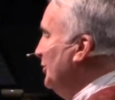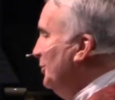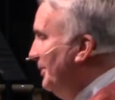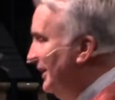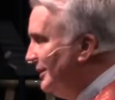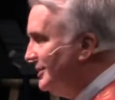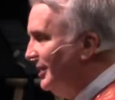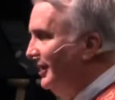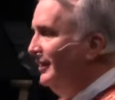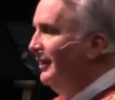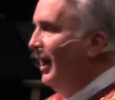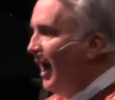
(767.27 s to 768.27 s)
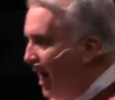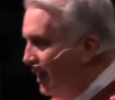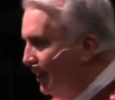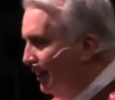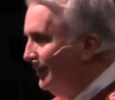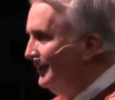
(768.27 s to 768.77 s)
humility,
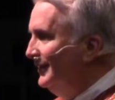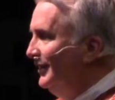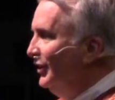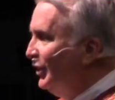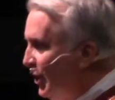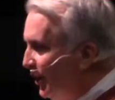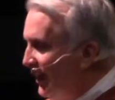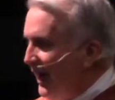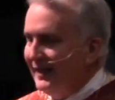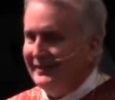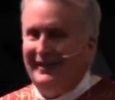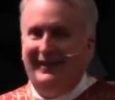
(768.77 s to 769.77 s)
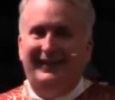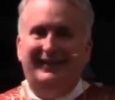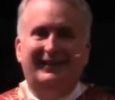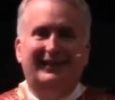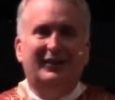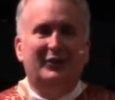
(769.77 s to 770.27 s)
hunger,
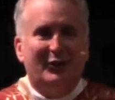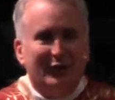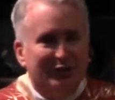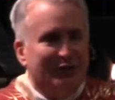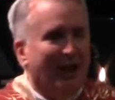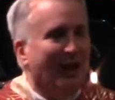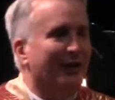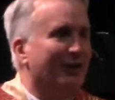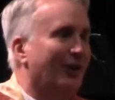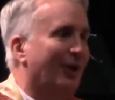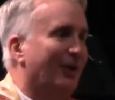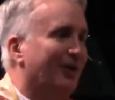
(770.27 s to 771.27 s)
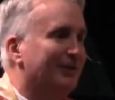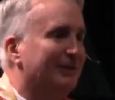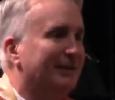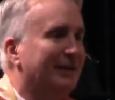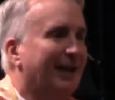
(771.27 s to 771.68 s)
curiosity, the desire to know,